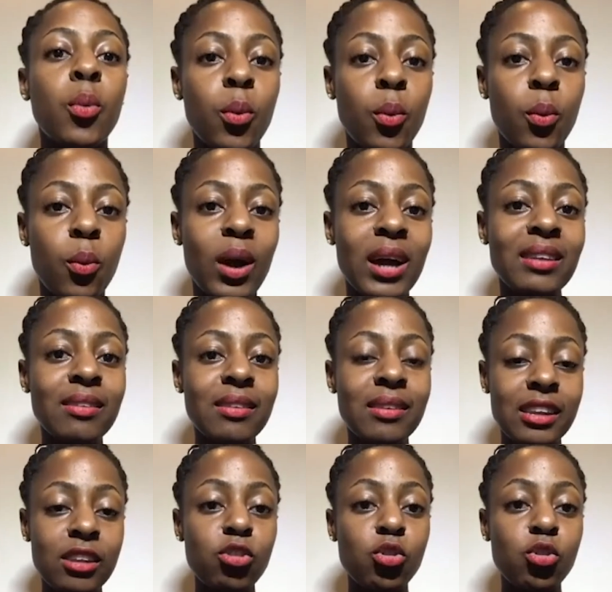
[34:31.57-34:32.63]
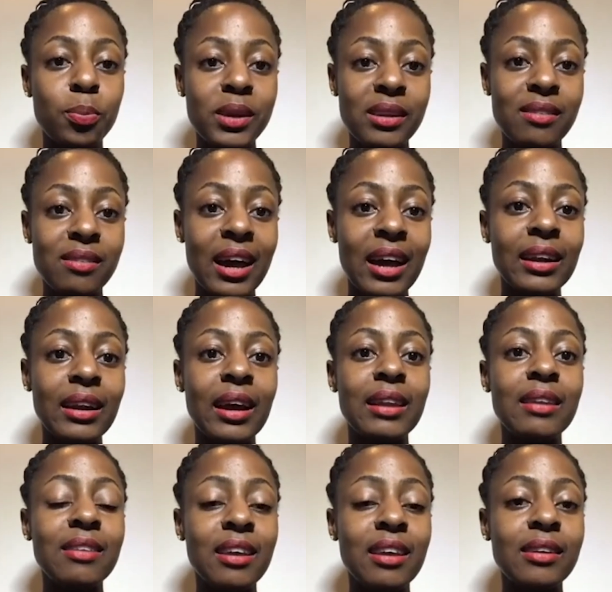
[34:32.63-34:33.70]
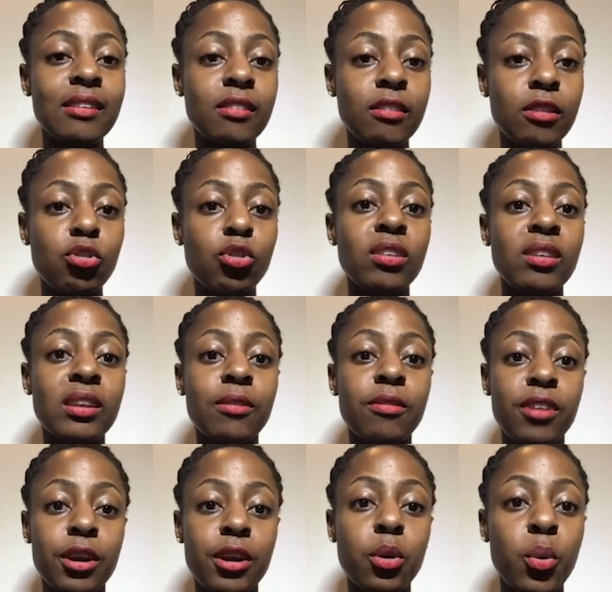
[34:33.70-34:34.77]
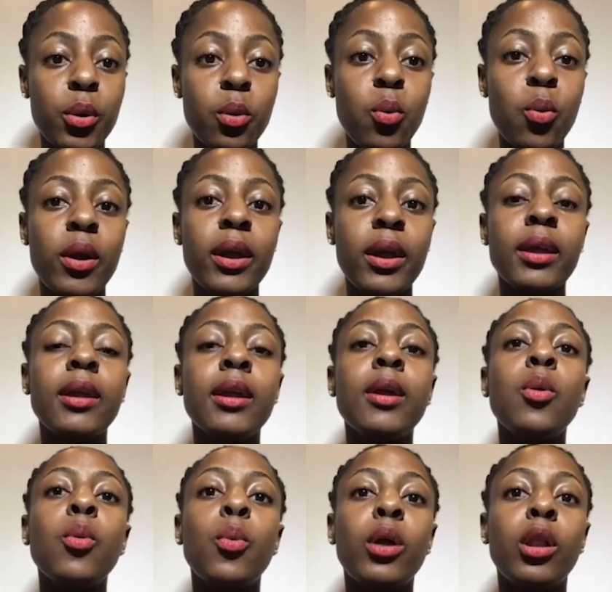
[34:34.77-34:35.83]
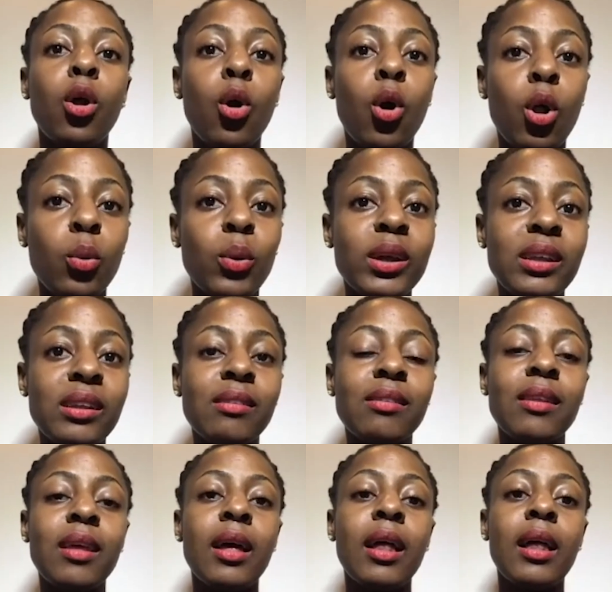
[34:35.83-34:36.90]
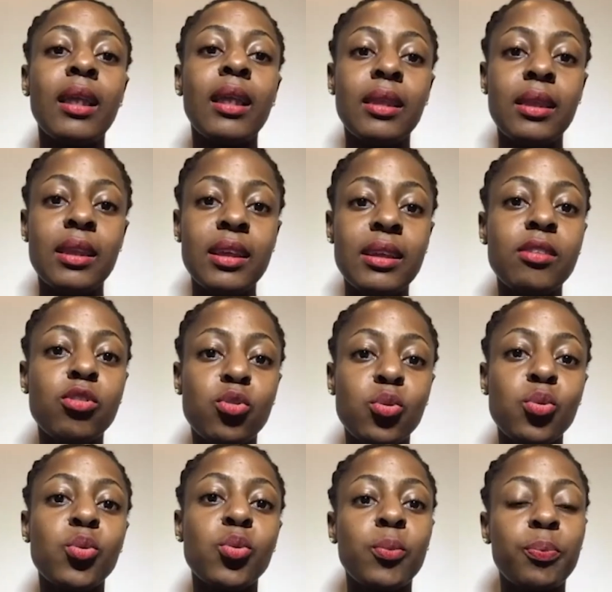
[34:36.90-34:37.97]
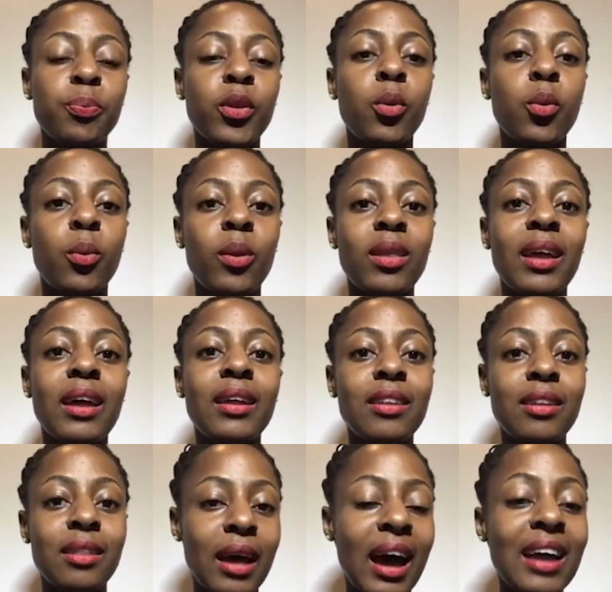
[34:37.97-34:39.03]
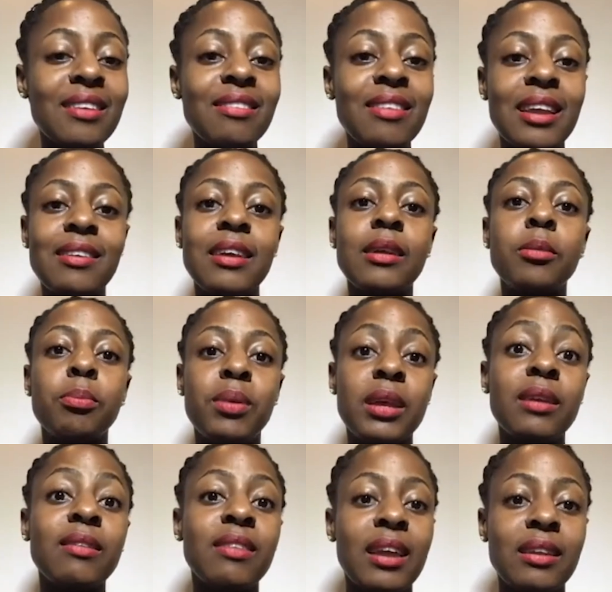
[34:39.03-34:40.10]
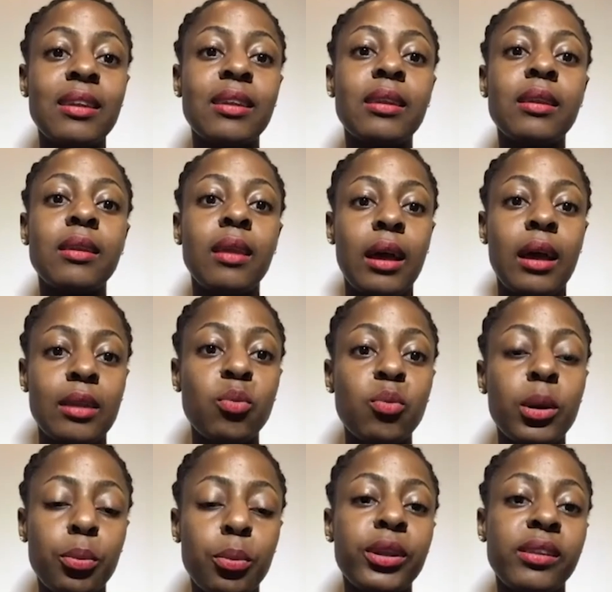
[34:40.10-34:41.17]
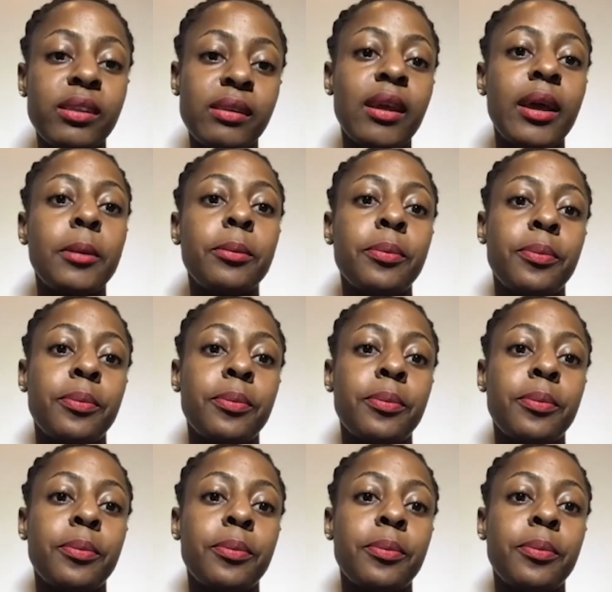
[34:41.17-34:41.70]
what needs to be done and take decisions in a very quick way will always lead to the uncertain being certain at one point in time.